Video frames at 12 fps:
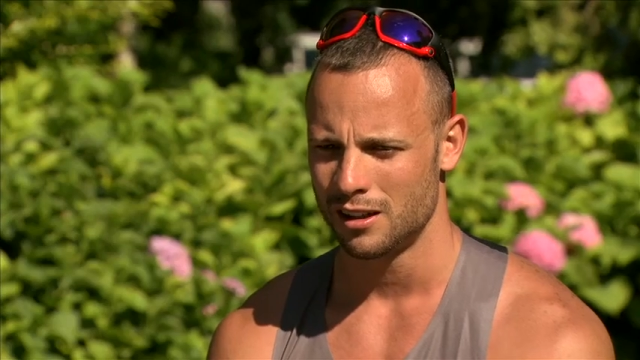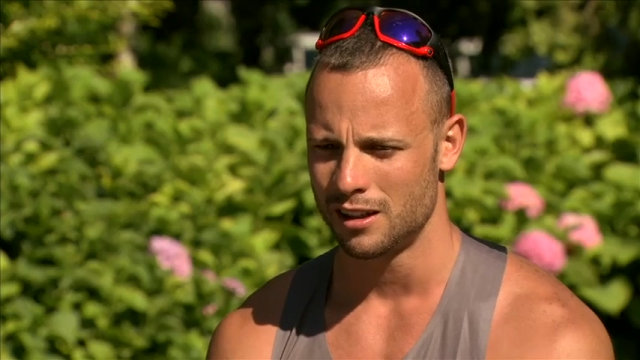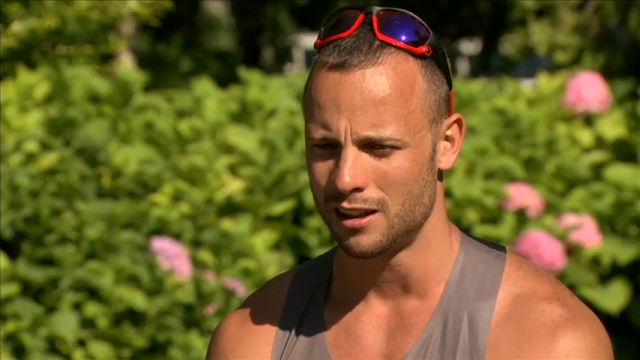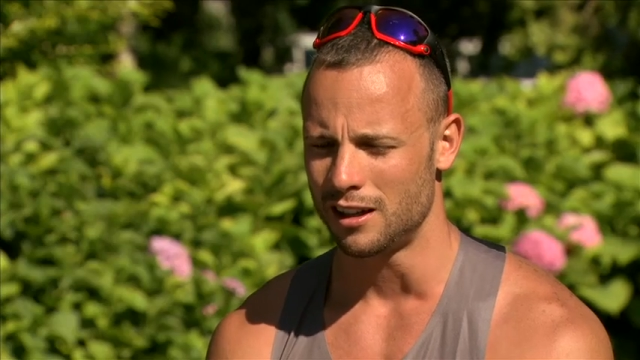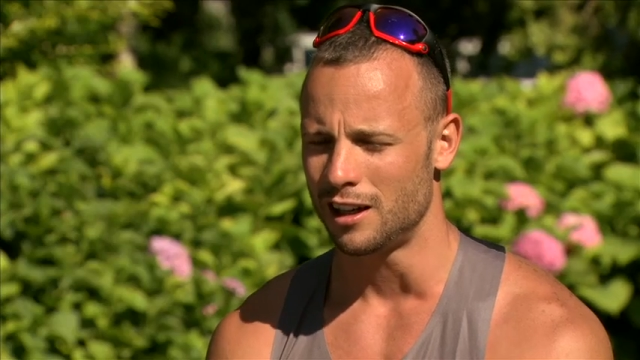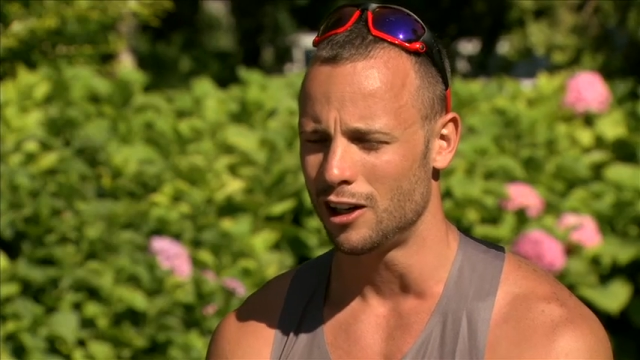
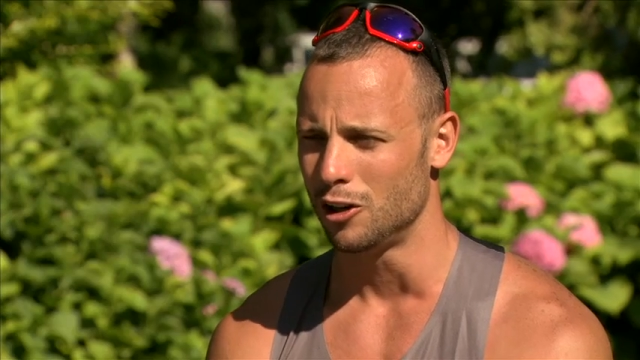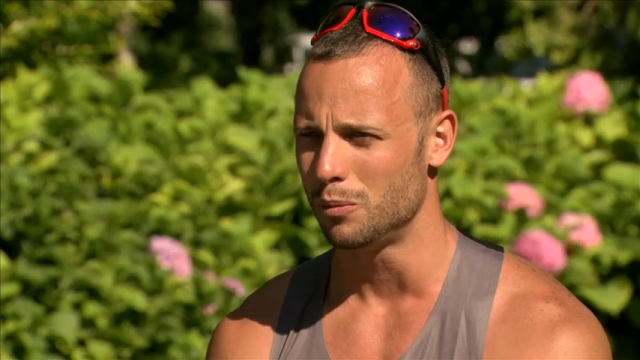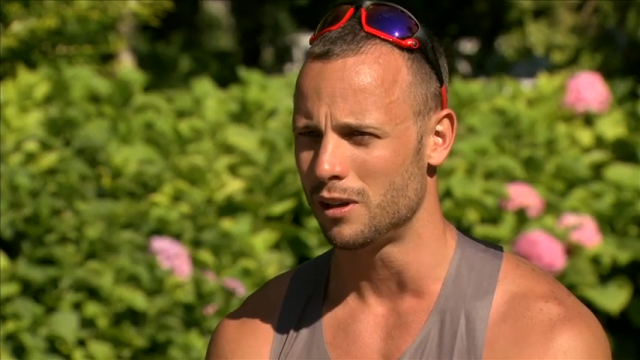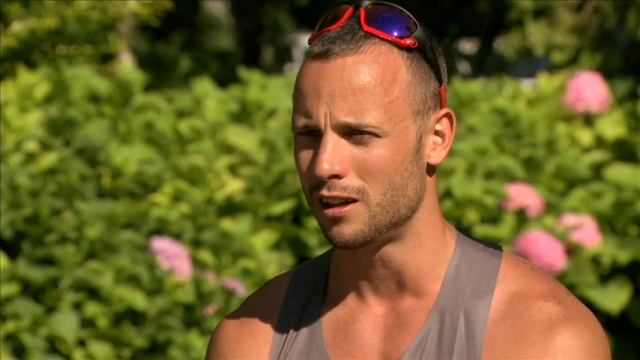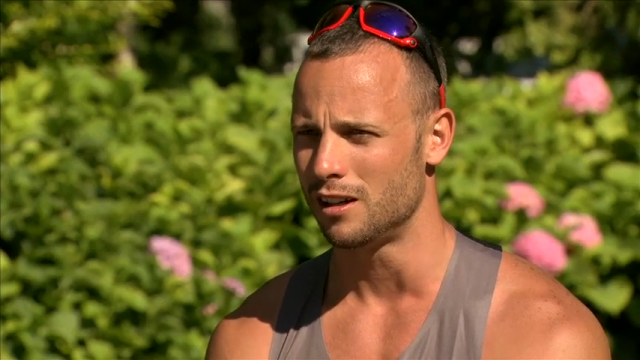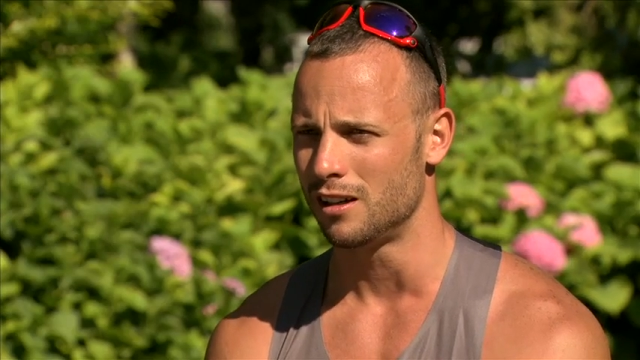an
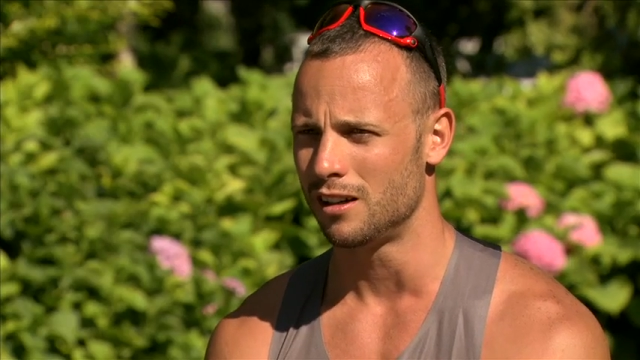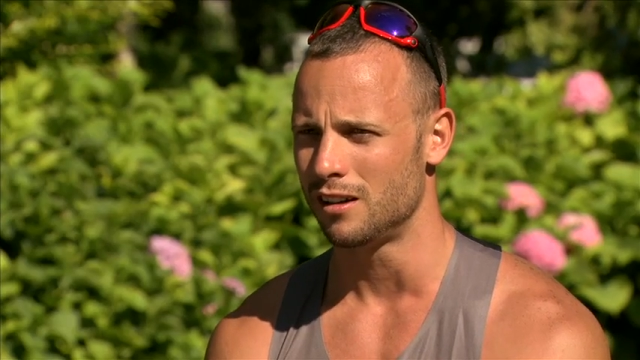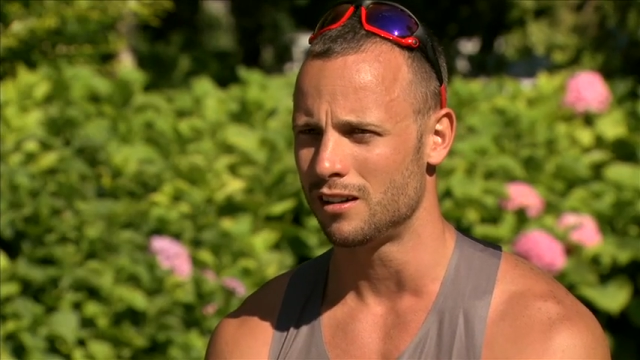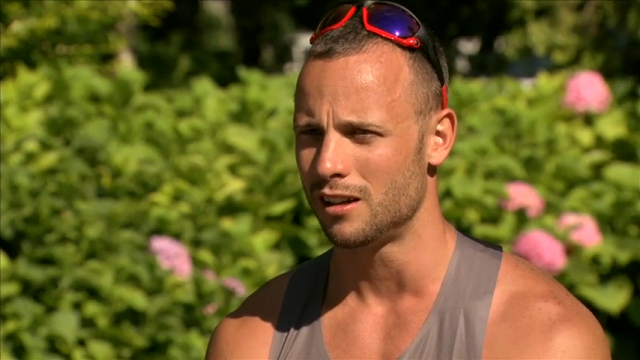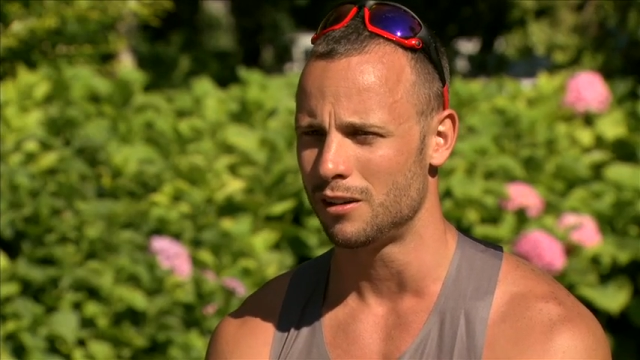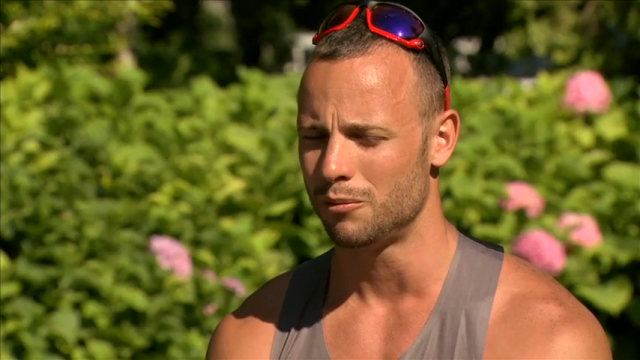eye-opener,
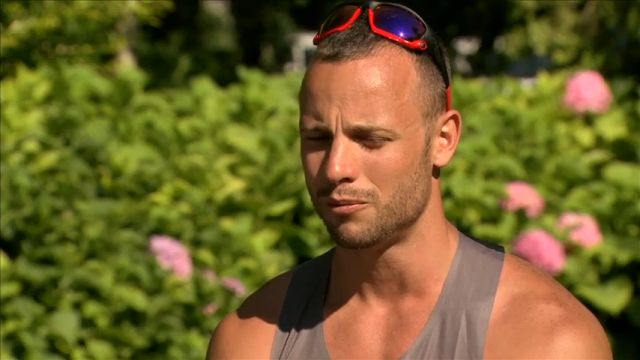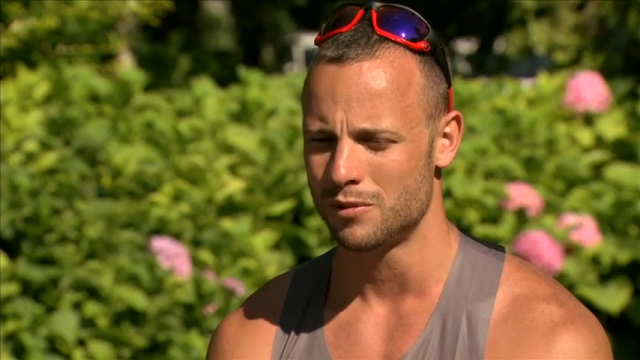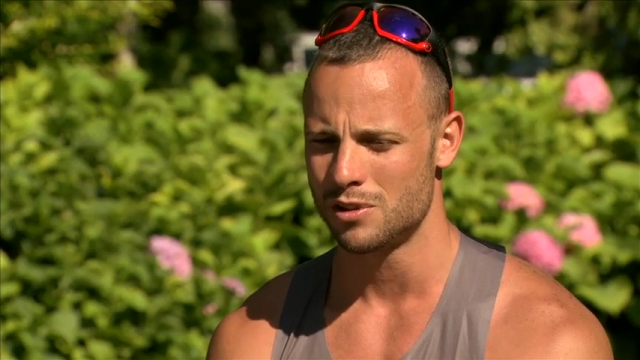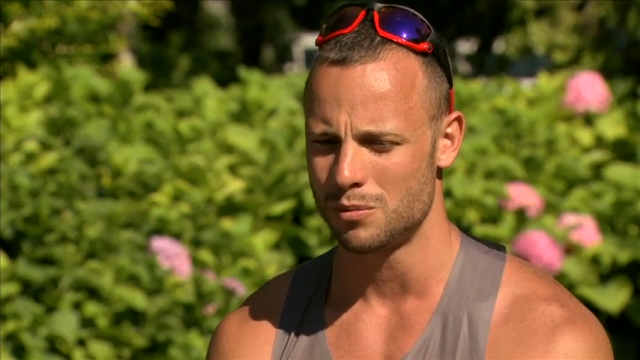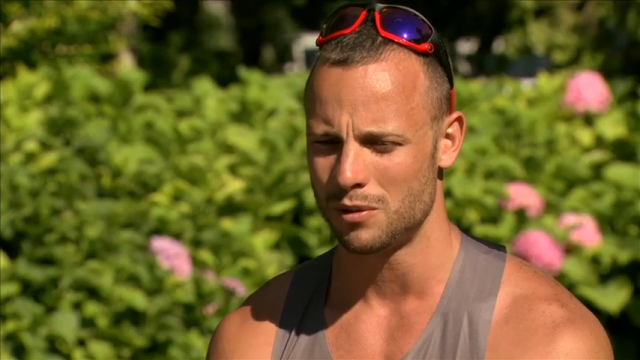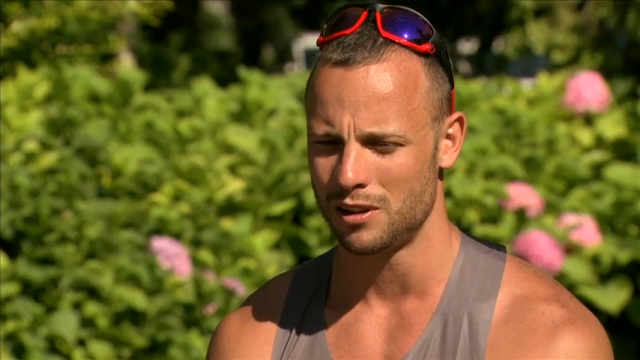and
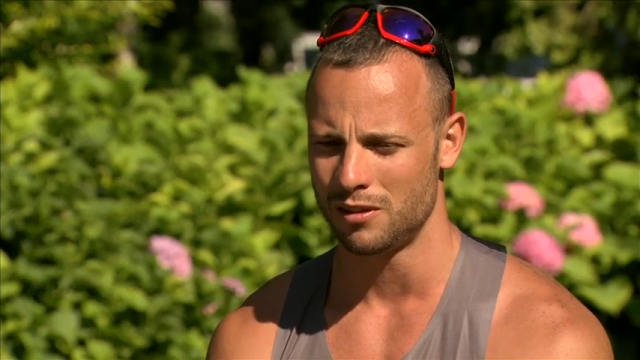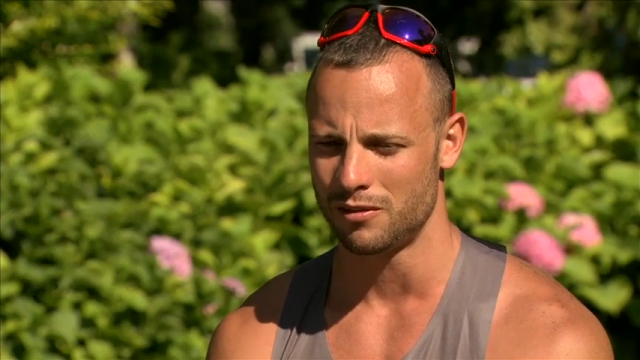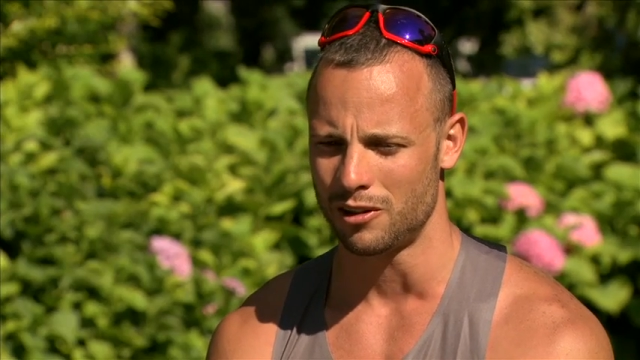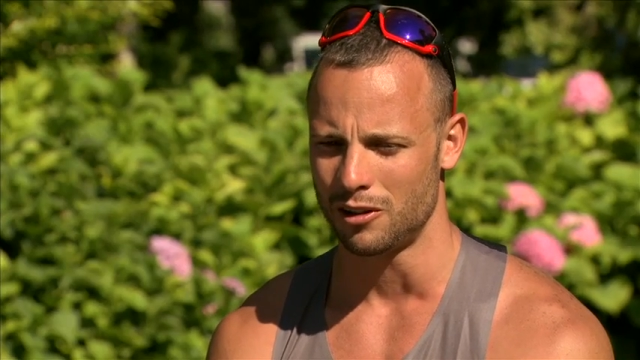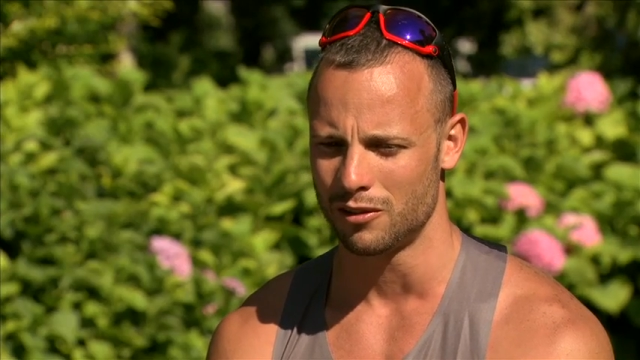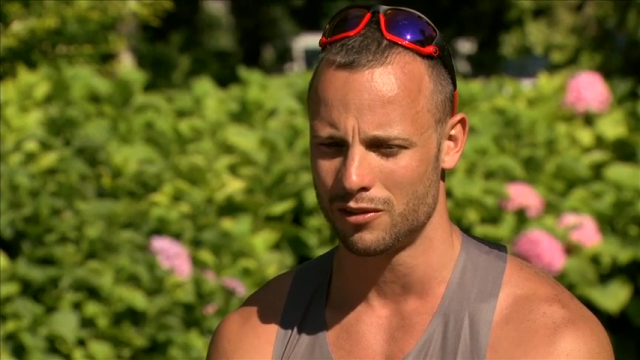to be
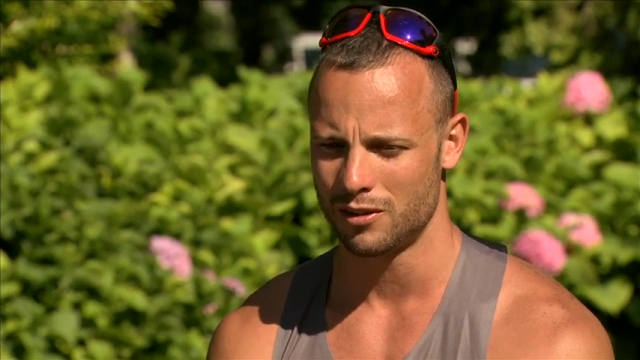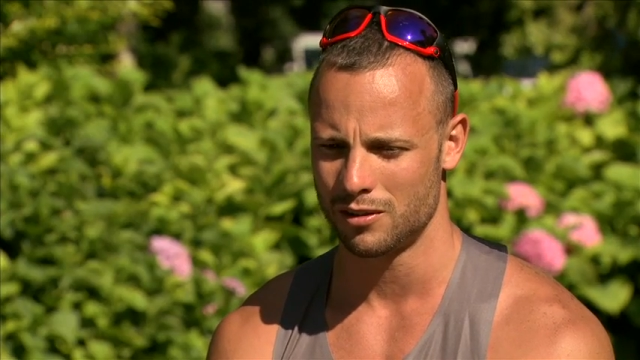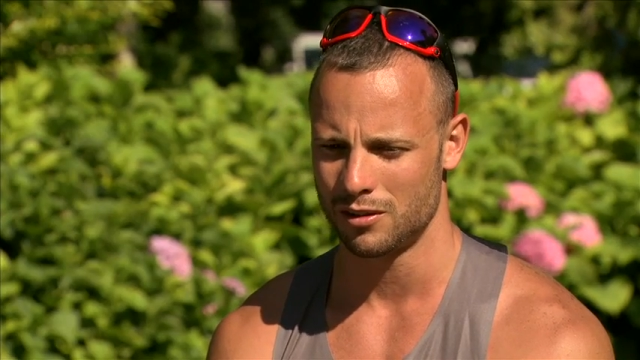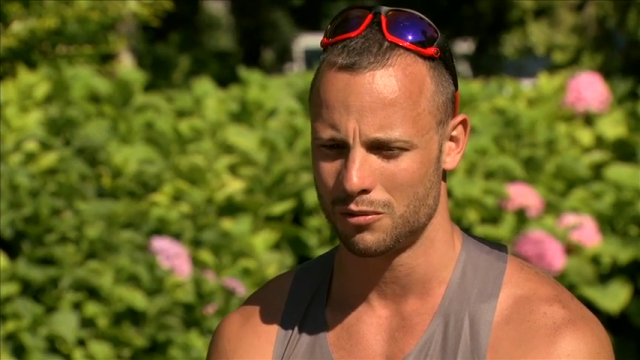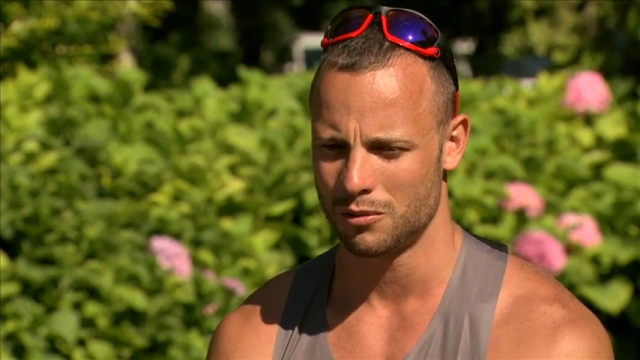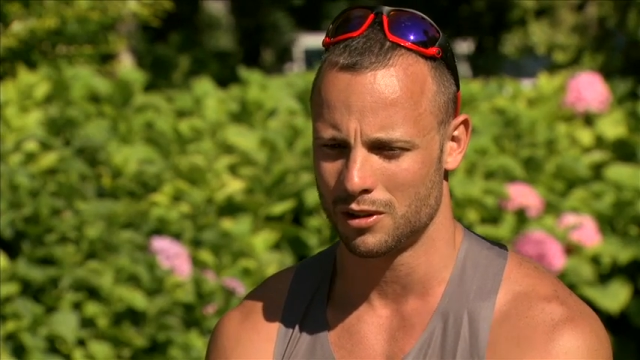involved
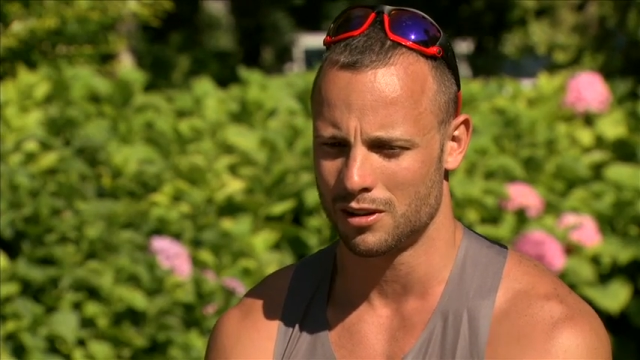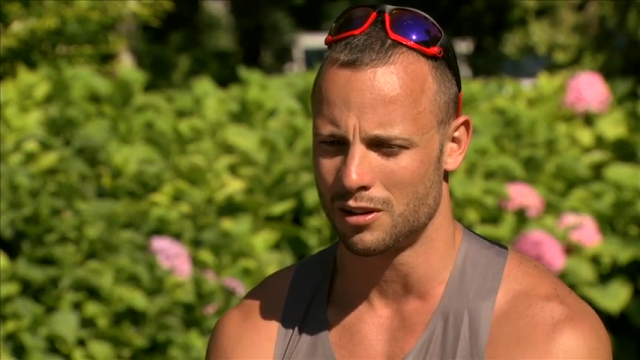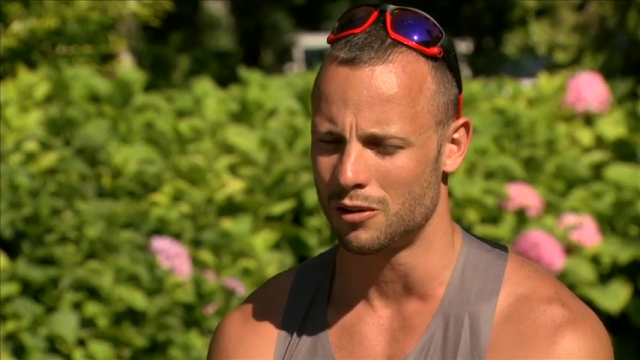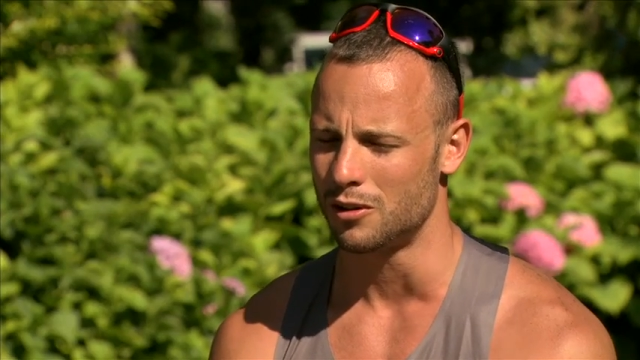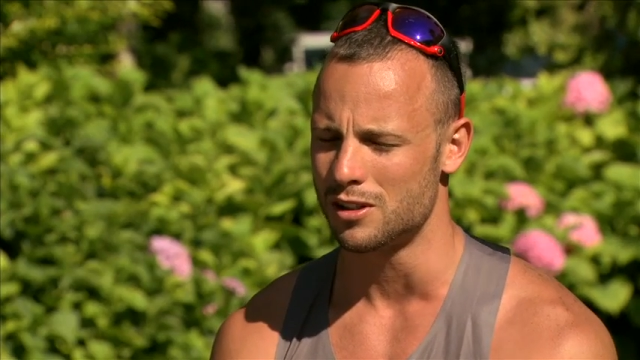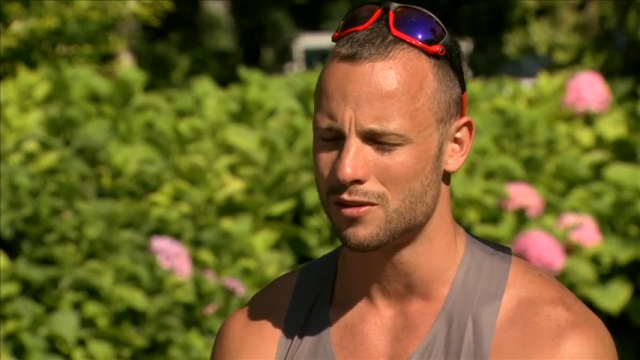with the
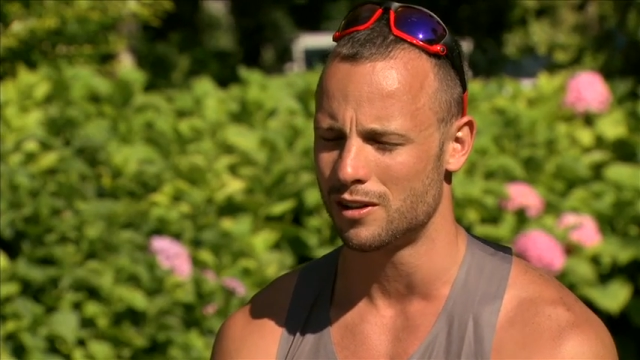Laureus